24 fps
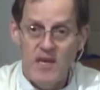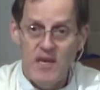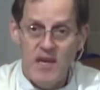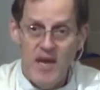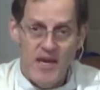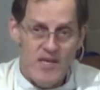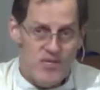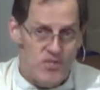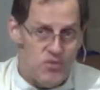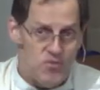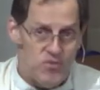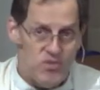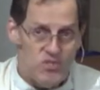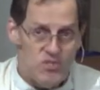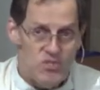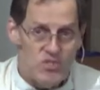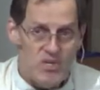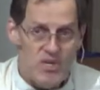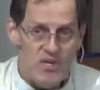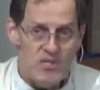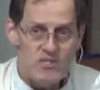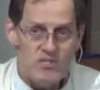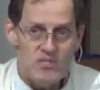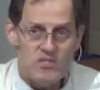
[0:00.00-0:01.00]
had to
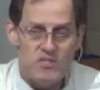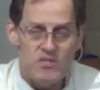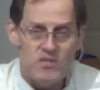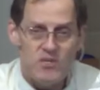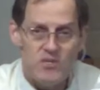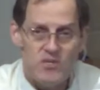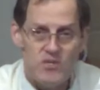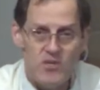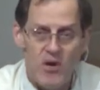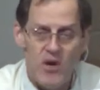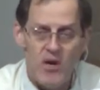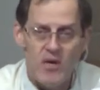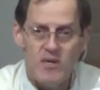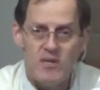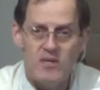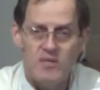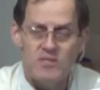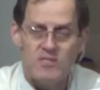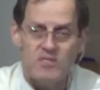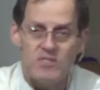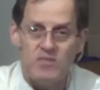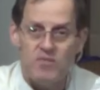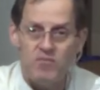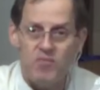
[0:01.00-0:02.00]
adjust to the
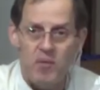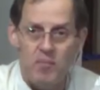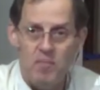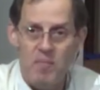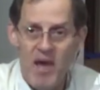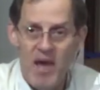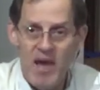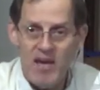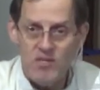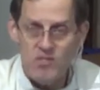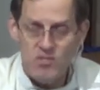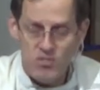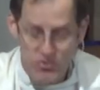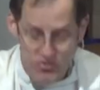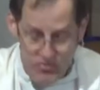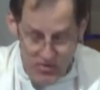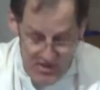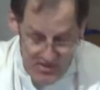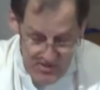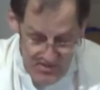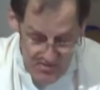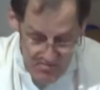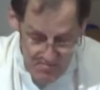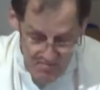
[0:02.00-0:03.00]
darkness of the back
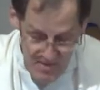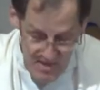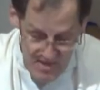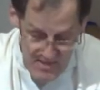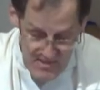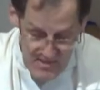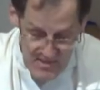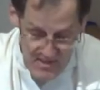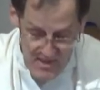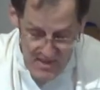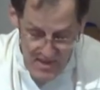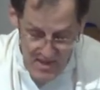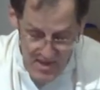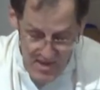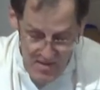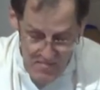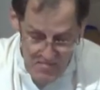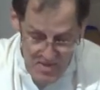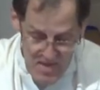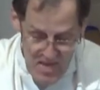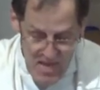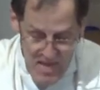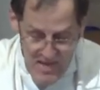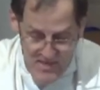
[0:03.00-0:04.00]
streets of Bethlehem
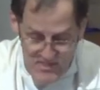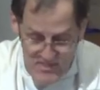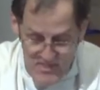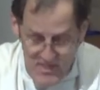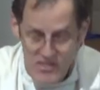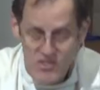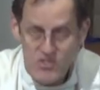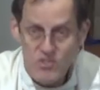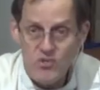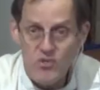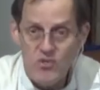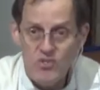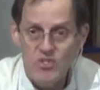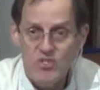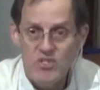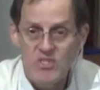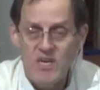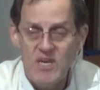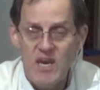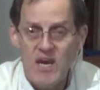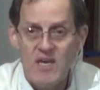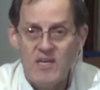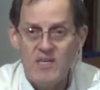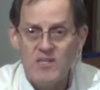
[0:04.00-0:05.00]
as they searched
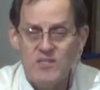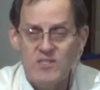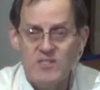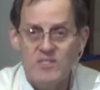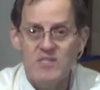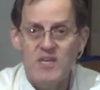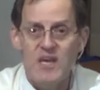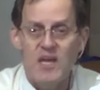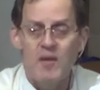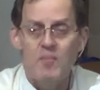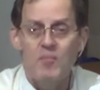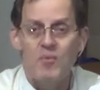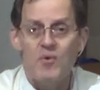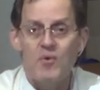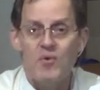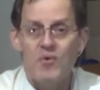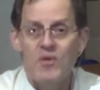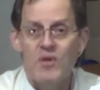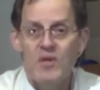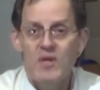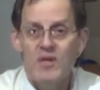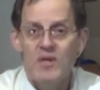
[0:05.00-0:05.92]
out a stable